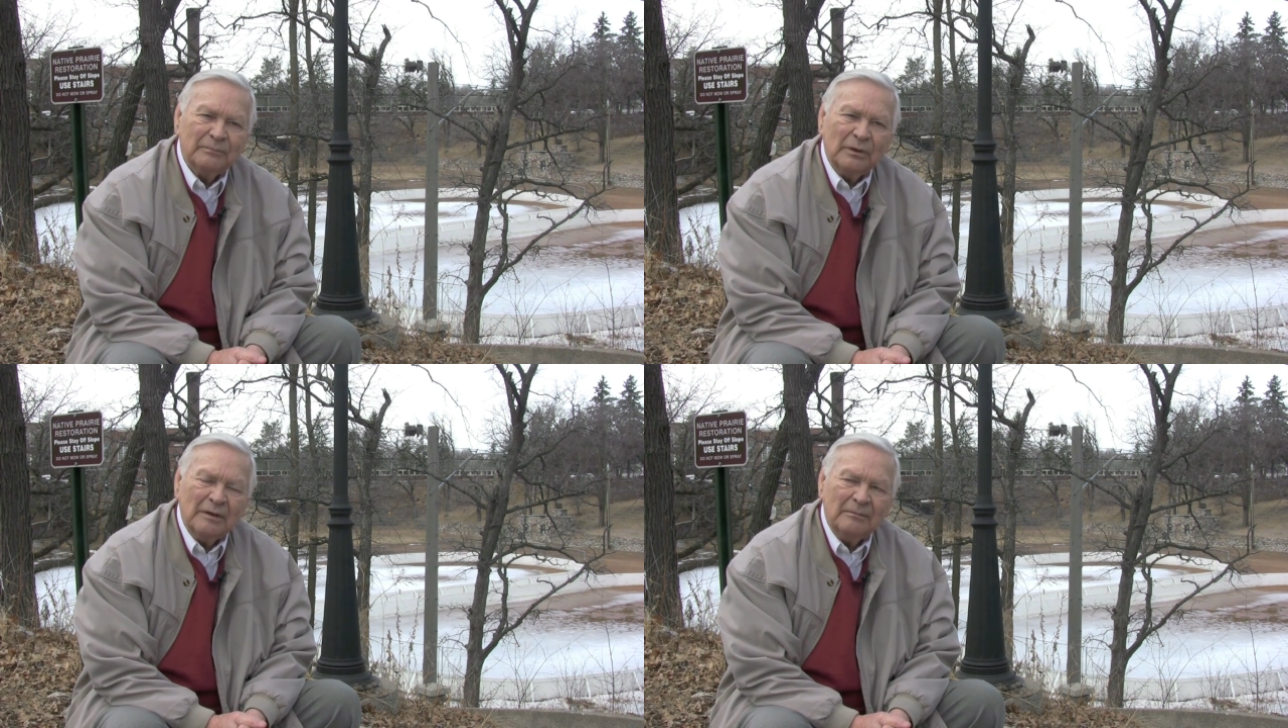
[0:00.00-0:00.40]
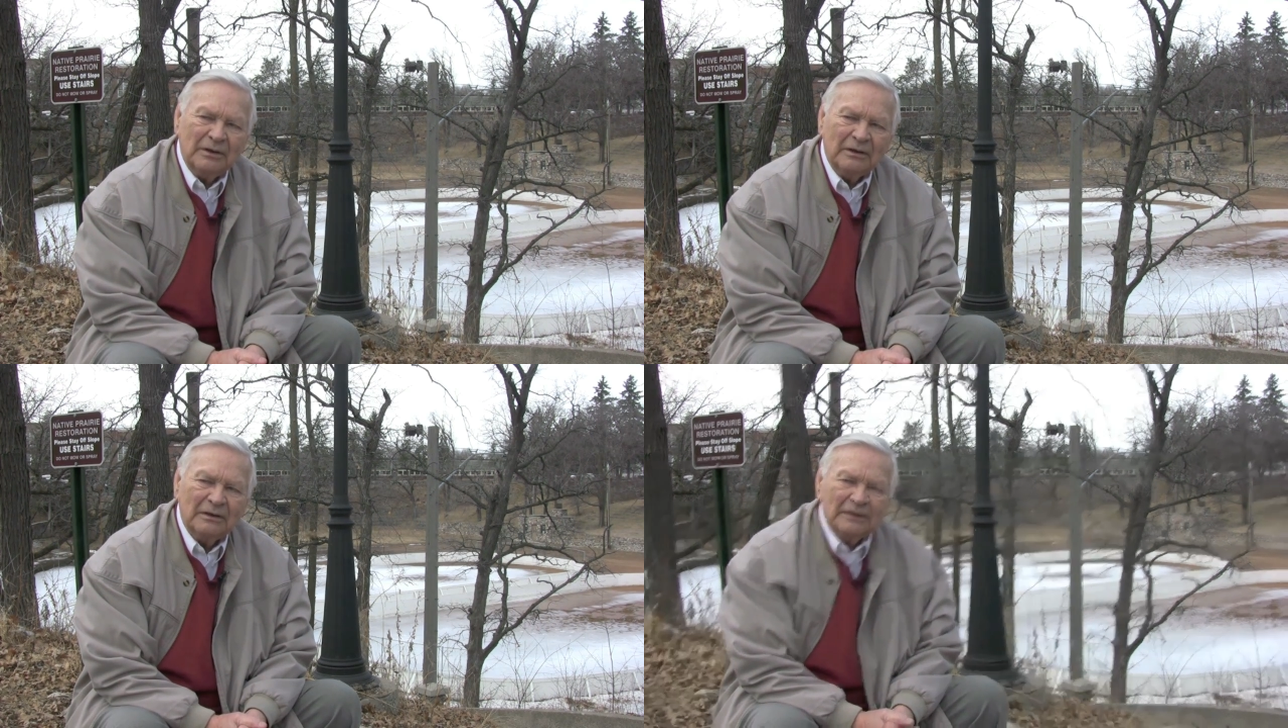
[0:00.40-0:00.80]

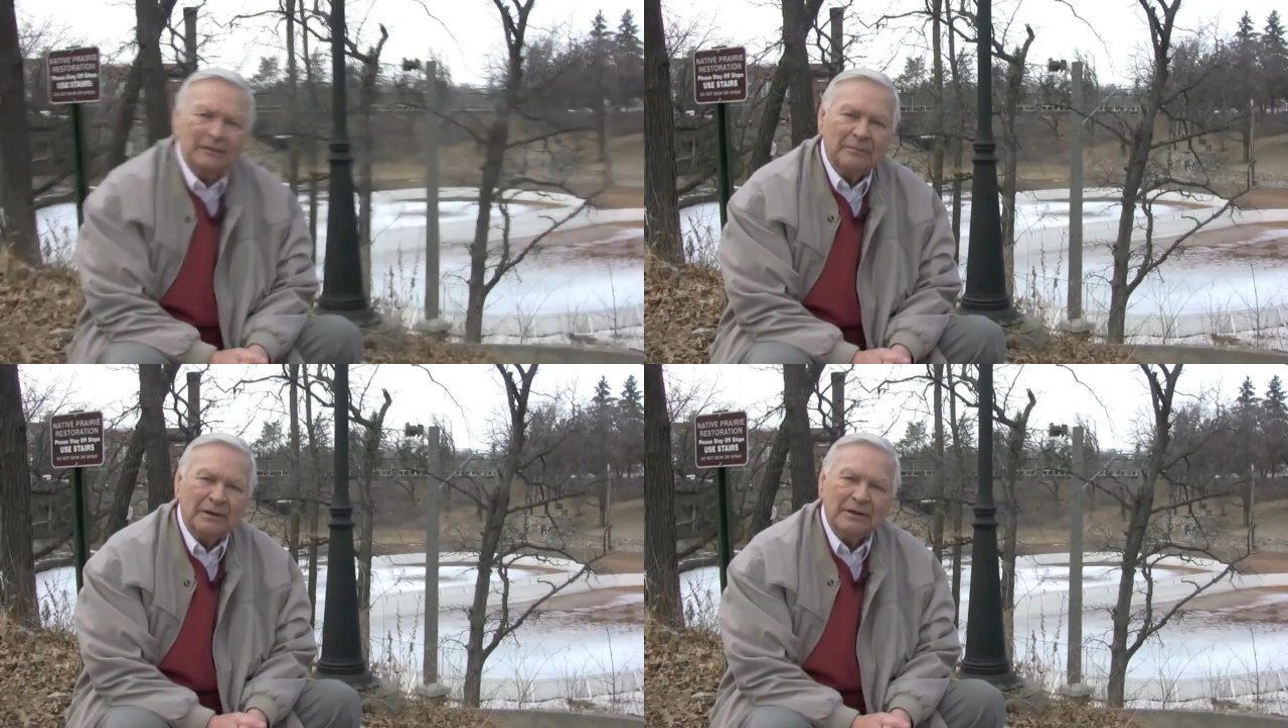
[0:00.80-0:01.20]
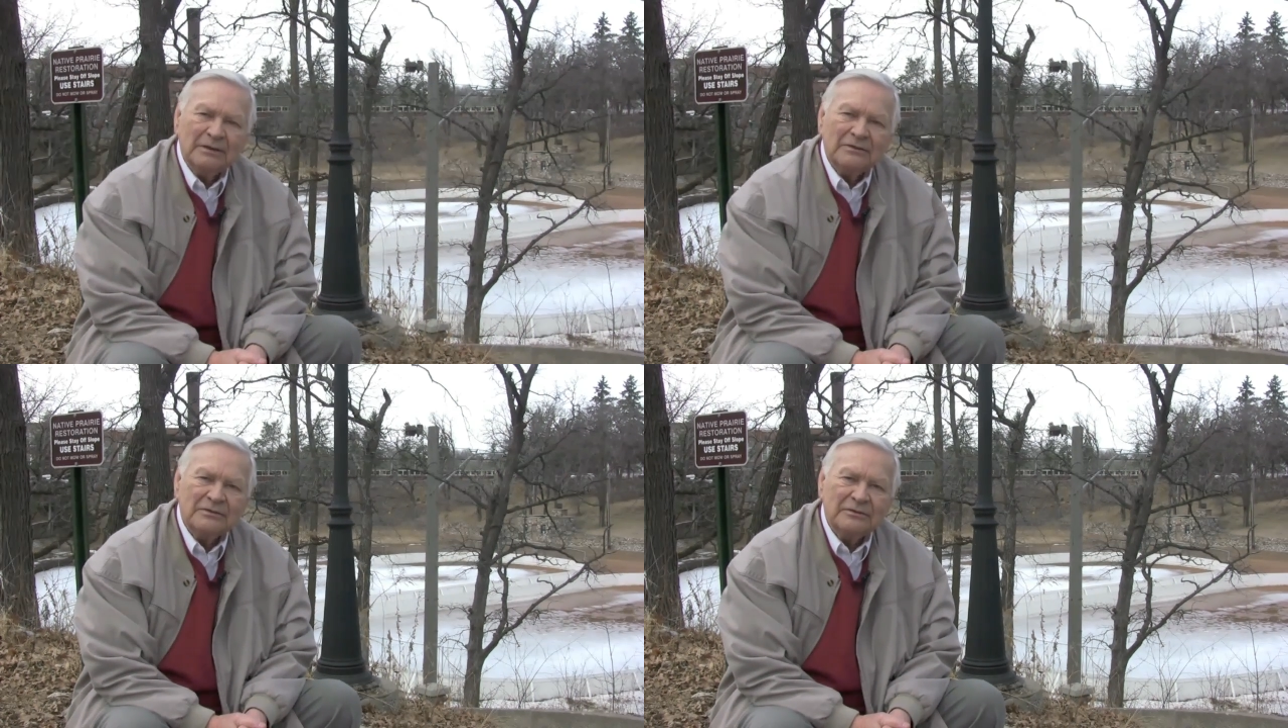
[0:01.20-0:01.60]
primarily
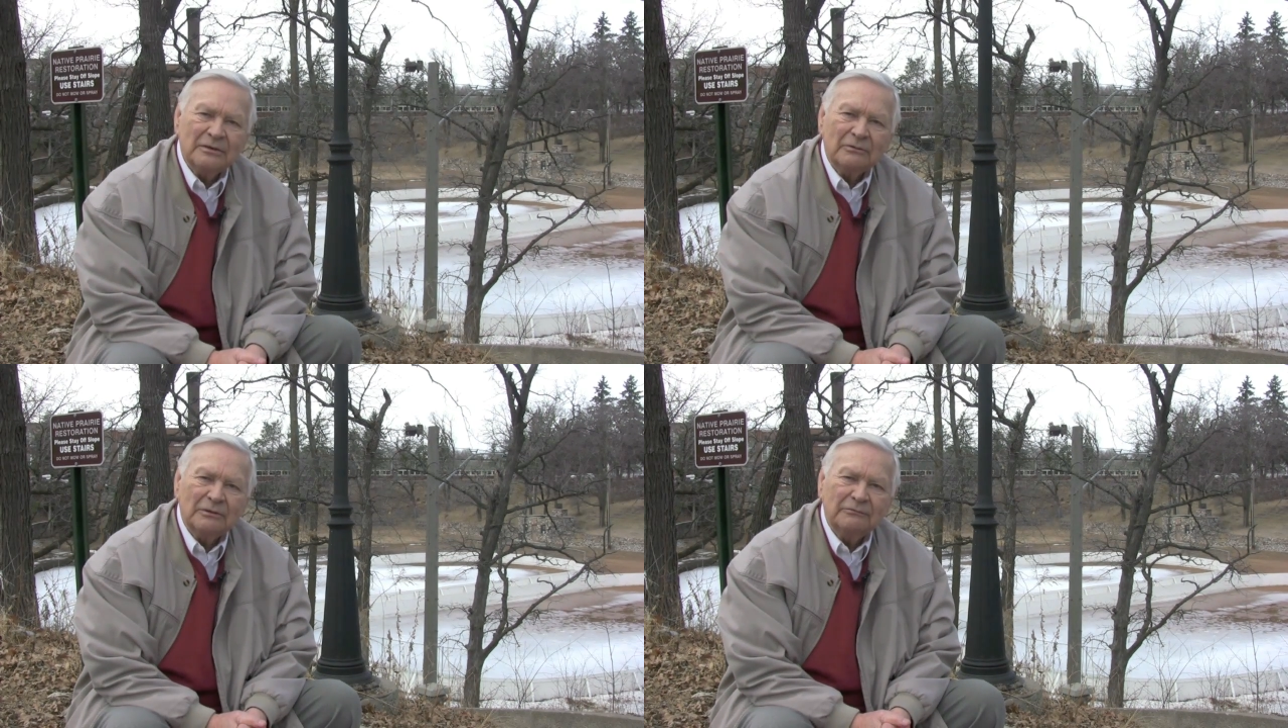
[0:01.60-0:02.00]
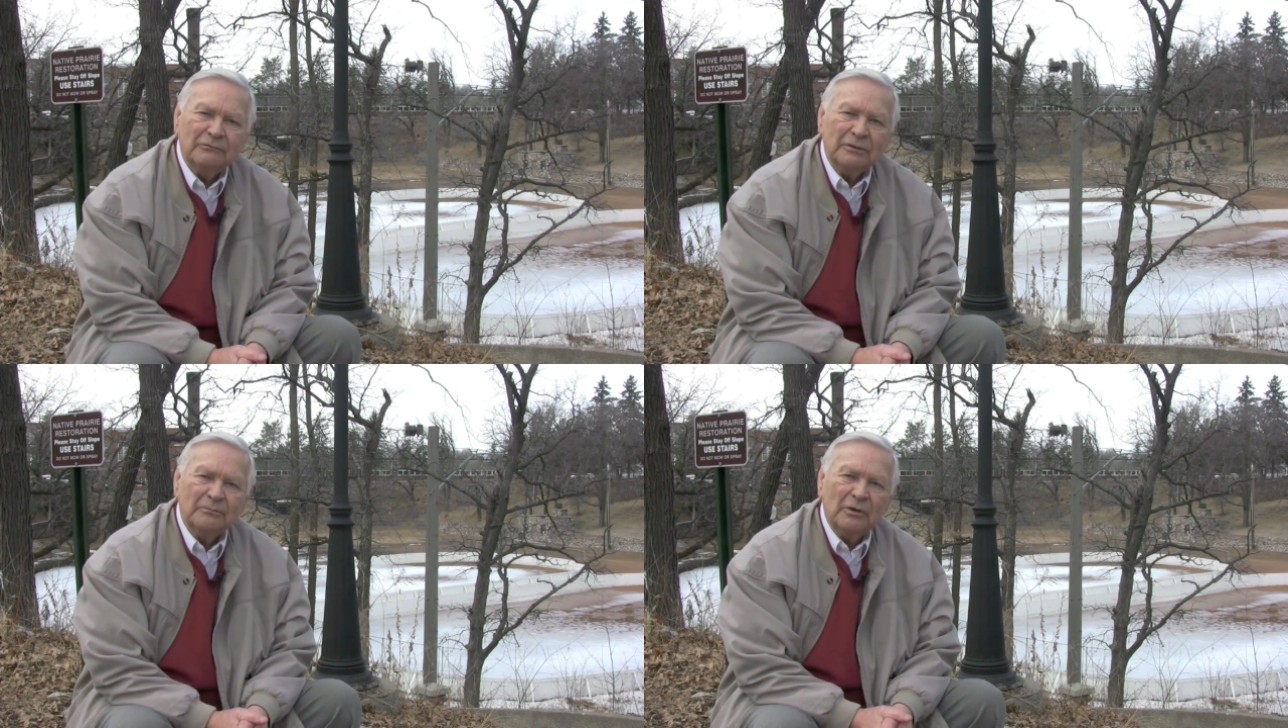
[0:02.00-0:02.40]
because there were
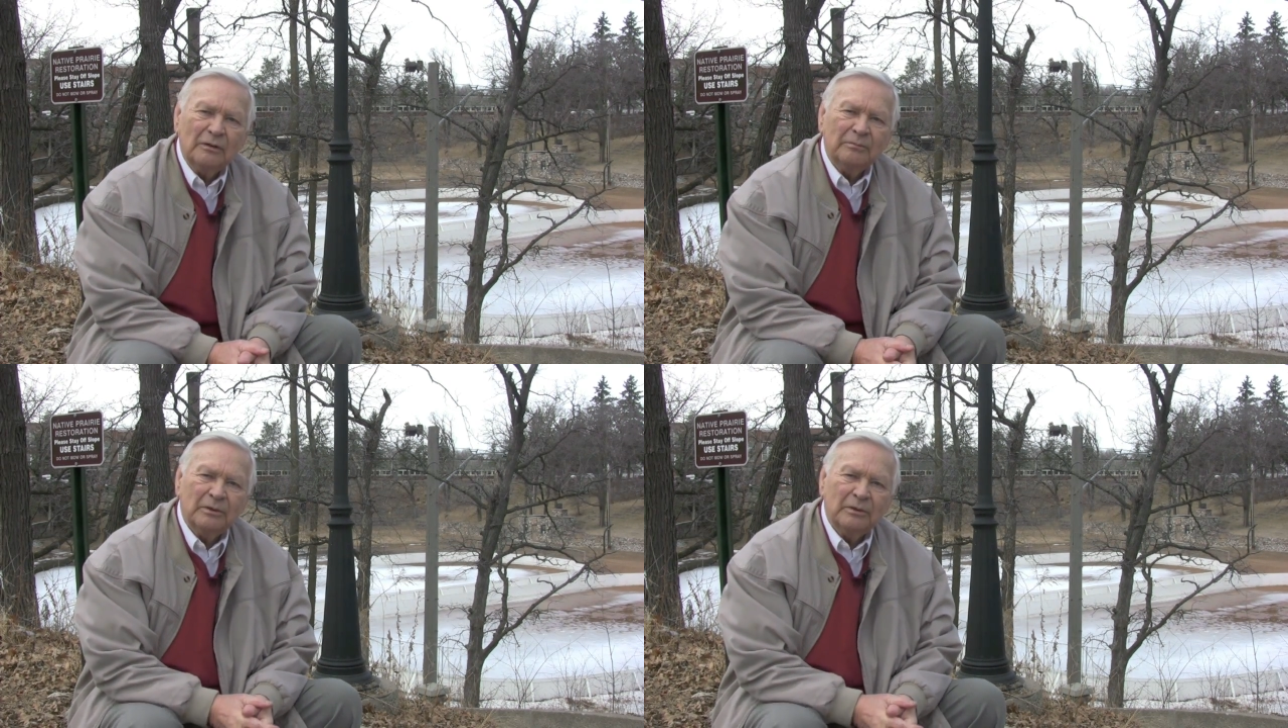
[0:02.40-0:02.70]
football